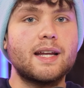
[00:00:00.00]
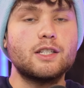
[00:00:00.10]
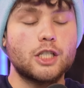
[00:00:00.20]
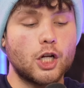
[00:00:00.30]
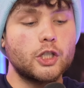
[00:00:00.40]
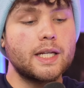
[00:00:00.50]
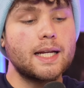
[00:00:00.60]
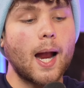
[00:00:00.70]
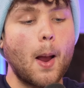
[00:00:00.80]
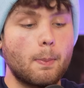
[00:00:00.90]

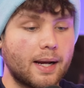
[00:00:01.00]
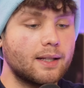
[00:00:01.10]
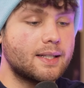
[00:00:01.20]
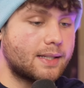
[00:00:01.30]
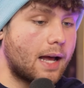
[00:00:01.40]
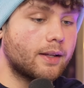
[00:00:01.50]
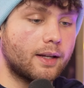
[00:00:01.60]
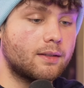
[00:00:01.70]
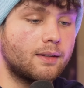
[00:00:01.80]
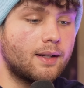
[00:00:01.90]
insulting Megan Thee
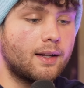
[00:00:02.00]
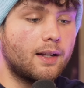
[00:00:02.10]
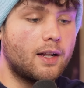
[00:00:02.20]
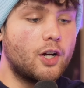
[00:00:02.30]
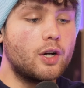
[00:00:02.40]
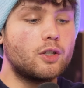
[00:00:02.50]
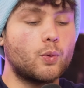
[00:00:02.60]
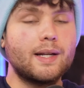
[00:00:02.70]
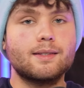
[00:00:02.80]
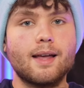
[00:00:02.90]
Stallion.
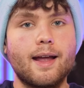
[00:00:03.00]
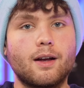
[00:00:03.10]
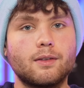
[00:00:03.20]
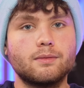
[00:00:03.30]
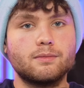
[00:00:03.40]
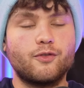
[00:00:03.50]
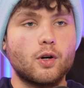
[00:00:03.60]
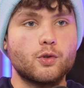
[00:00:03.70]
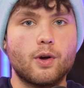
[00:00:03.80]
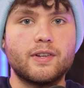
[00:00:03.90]
Tweets like
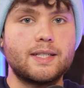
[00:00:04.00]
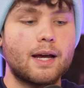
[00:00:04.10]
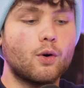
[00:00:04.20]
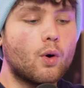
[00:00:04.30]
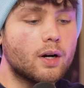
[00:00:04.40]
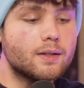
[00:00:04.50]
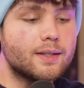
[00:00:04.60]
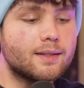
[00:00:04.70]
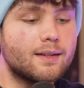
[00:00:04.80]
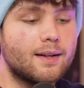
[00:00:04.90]
photos of a dead
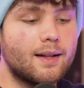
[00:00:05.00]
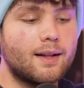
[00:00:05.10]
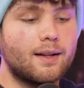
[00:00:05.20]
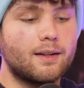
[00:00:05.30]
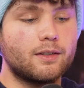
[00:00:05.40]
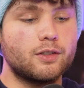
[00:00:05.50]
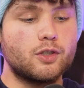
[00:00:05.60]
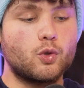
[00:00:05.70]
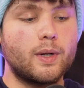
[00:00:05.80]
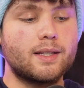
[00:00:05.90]
horse,
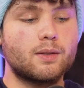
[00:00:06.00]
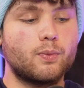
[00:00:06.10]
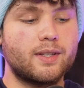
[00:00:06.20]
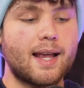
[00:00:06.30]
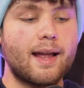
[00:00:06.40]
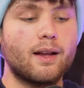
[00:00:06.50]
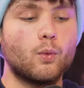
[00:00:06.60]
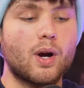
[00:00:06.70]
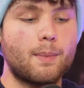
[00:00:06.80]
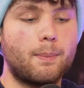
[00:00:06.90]
tweets
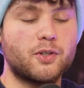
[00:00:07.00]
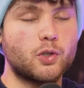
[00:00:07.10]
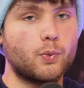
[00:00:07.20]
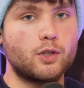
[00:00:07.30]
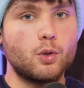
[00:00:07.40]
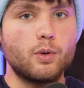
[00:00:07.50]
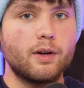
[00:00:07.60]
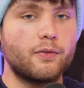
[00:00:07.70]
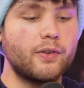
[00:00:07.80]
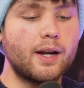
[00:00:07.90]
saying, Where are my bitches with two
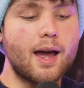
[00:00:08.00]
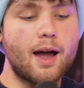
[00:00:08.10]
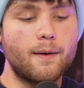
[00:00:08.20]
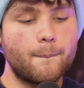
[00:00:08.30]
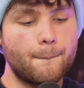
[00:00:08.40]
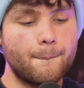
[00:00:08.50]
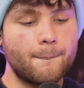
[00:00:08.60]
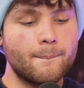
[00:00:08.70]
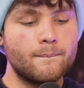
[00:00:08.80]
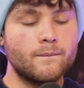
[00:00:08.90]
good feet at?
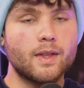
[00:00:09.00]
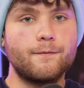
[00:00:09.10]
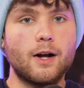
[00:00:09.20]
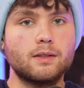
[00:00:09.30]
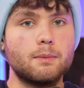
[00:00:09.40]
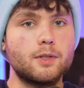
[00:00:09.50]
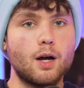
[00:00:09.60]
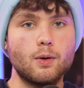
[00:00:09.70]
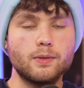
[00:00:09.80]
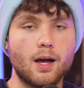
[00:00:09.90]
Fuck them
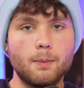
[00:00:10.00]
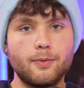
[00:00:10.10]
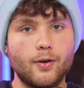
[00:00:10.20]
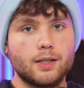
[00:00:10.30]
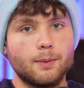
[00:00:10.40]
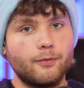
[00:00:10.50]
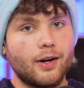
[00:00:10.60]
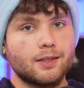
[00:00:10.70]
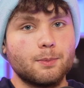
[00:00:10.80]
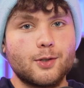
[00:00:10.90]
toes up, fuck them,
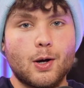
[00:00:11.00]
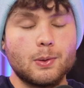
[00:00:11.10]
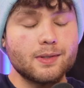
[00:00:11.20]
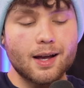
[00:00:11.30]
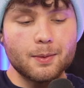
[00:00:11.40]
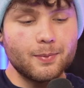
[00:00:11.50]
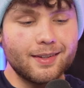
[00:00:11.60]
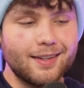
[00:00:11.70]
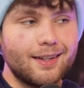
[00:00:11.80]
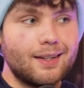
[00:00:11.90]
fuck them toes up.